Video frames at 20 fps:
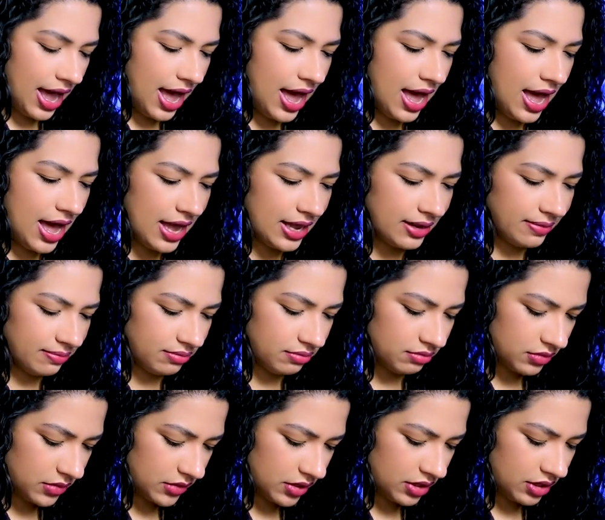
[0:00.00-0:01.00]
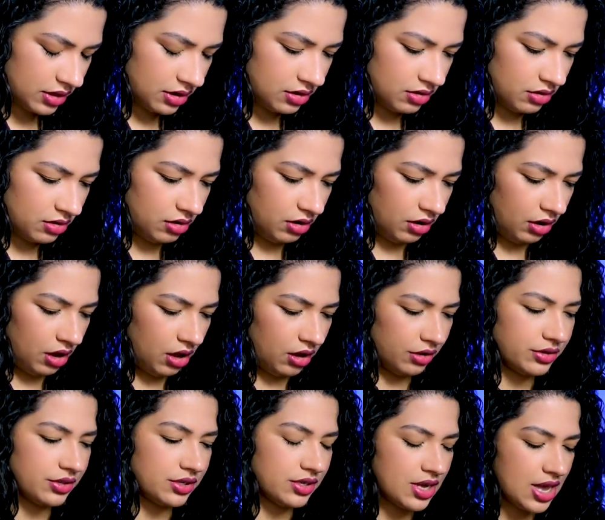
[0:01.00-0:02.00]
I
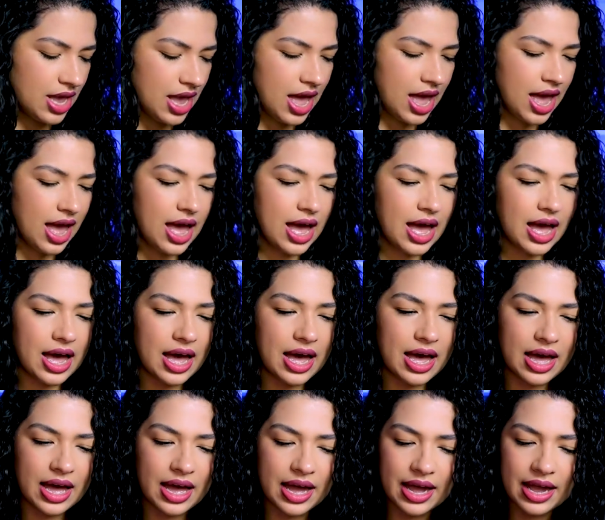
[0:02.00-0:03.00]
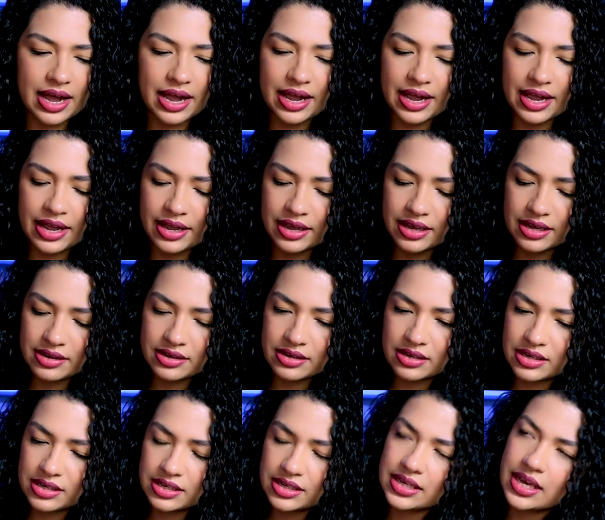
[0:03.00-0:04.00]
lords
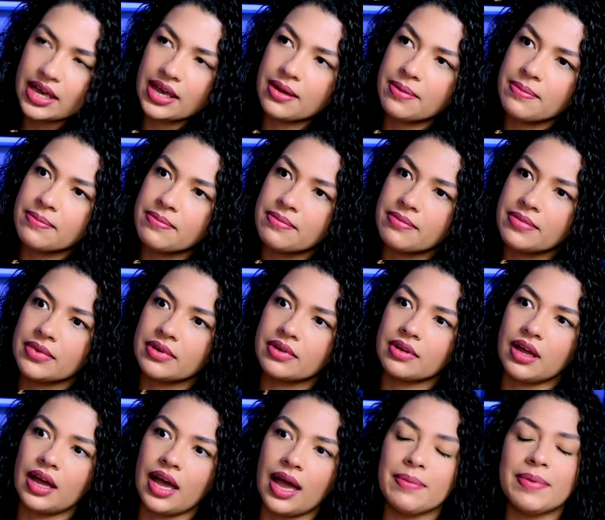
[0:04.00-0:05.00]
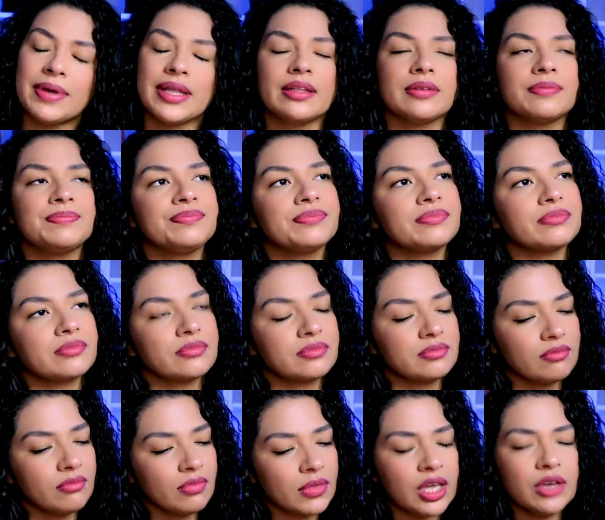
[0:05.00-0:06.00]
i am i mean
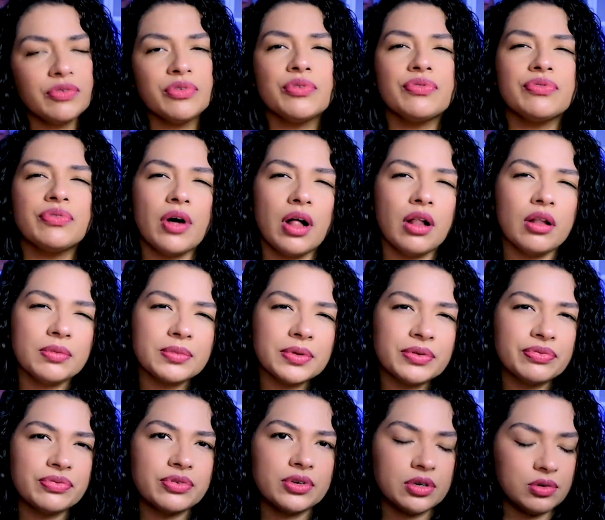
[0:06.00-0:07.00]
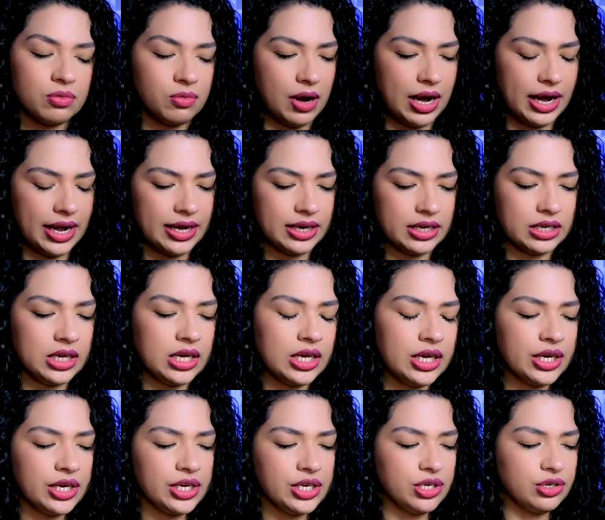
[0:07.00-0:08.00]
if you follow me for a while
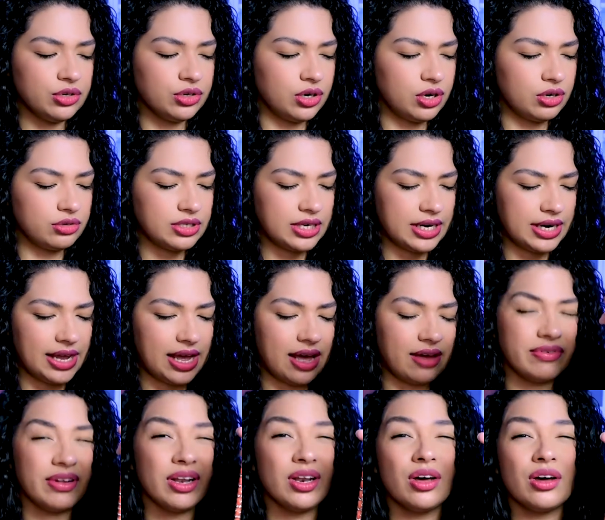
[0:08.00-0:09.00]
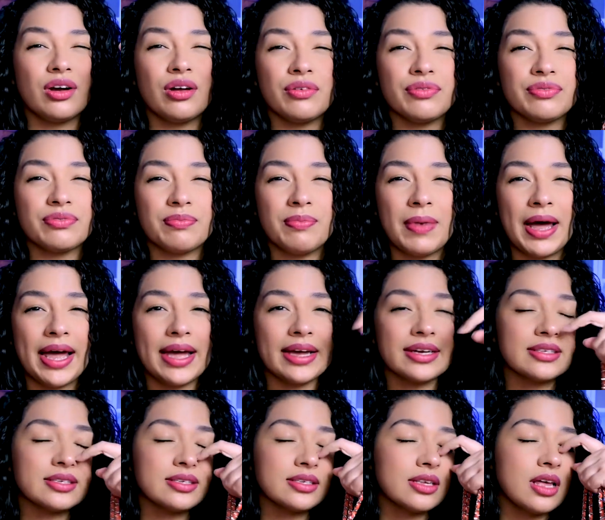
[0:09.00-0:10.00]
you know that i have a lot of
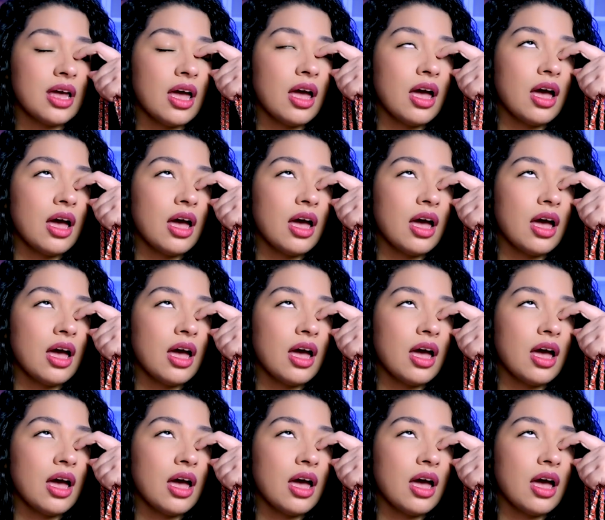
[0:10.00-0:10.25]
bags